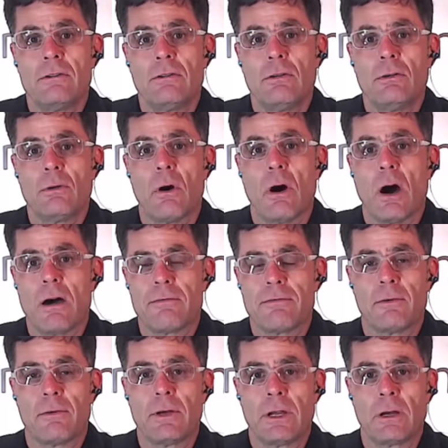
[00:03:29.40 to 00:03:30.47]
to
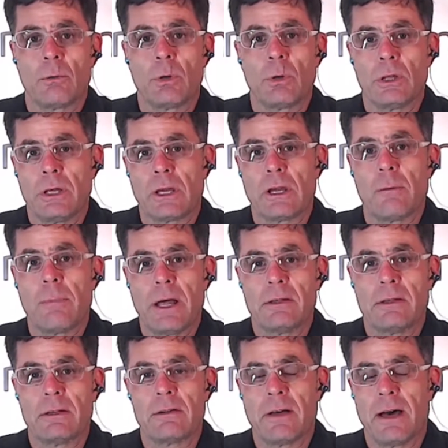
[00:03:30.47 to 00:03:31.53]
offering really
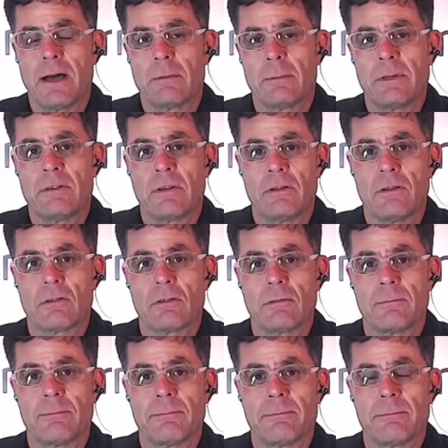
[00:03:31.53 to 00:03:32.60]
compelling
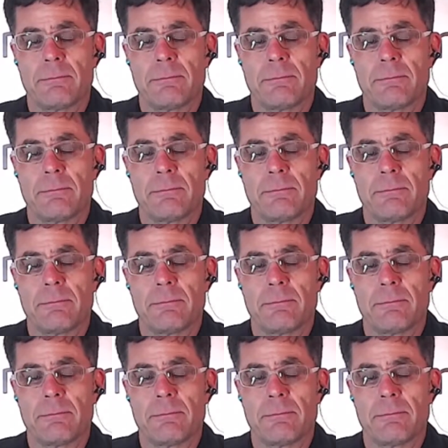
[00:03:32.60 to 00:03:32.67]
documentation?